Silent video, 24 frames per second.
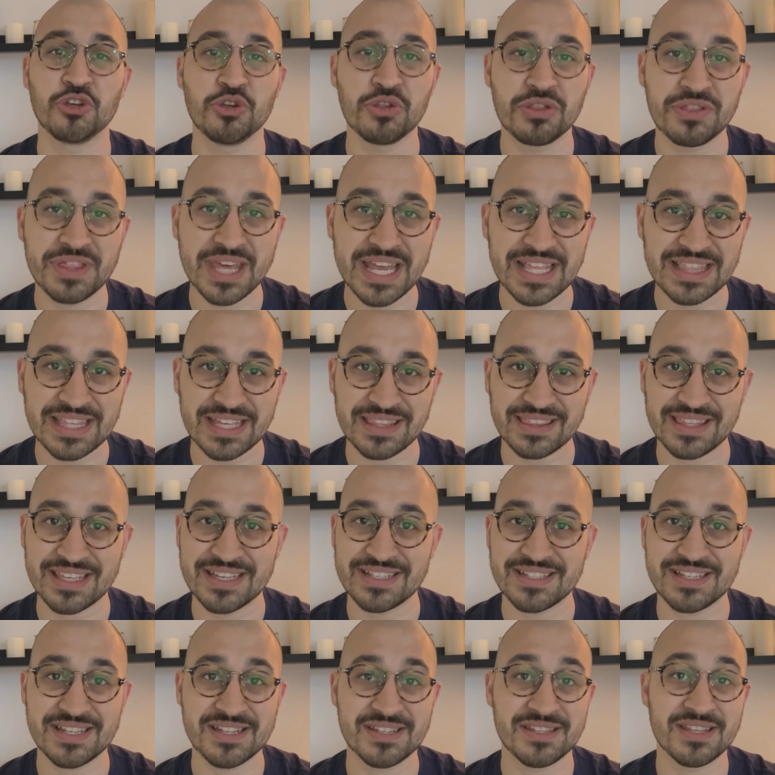Do you think that
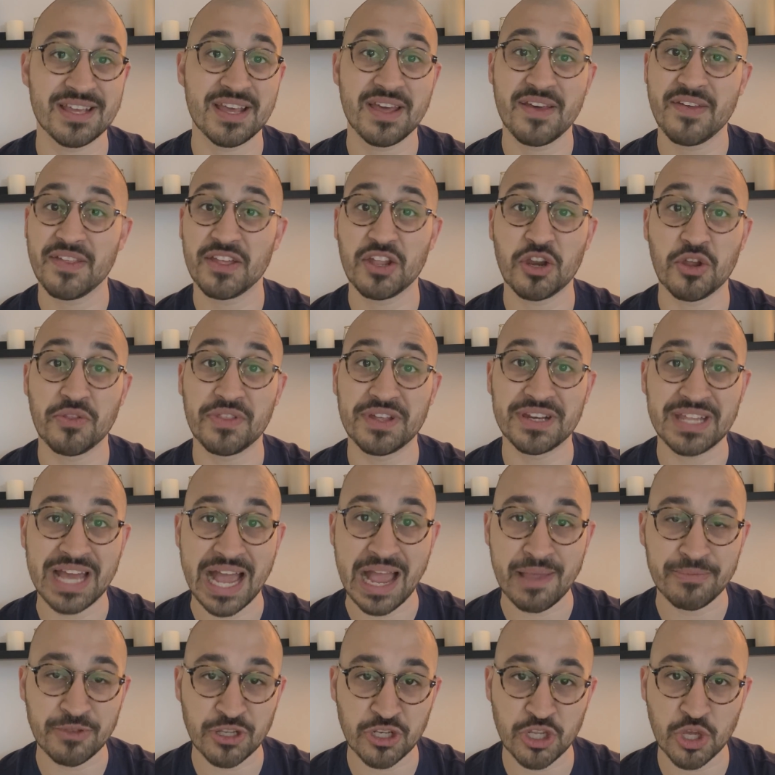this is, you know, the
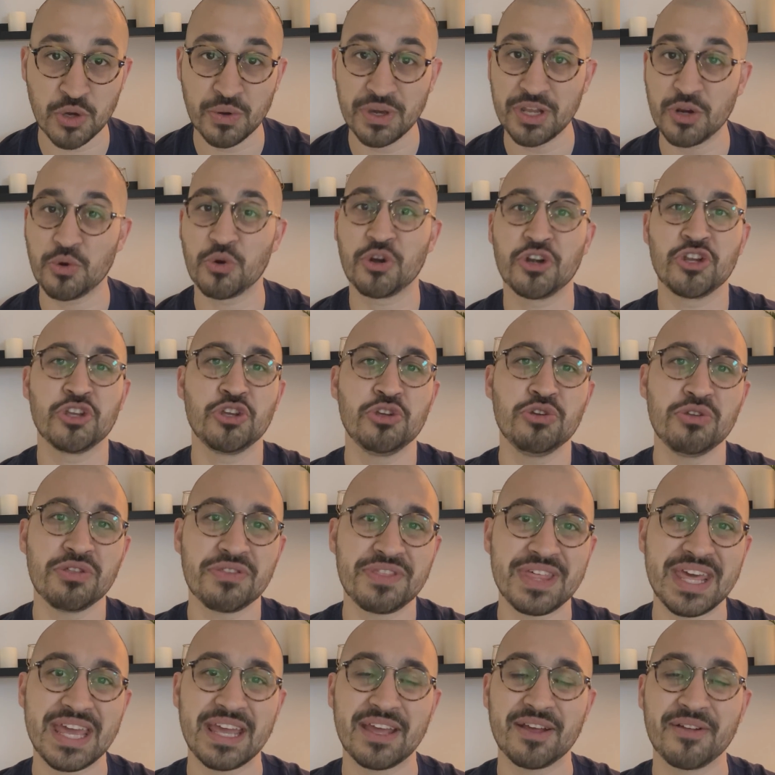time to do it or do you
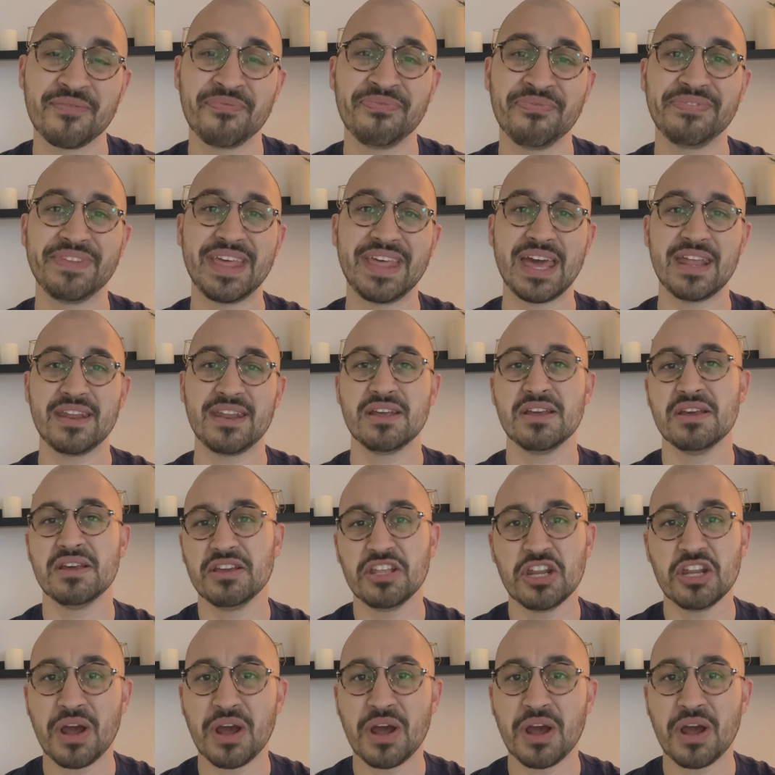think that,